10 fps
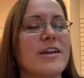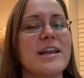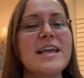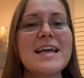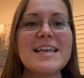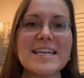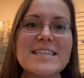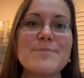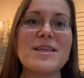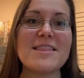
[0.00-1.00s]
And next
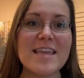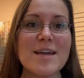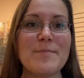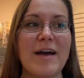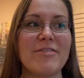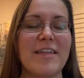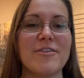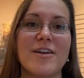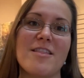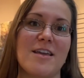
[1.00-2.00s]
time they think about that,
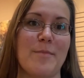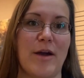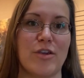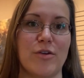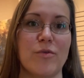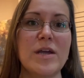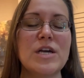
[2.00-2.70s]
they're going to think about you.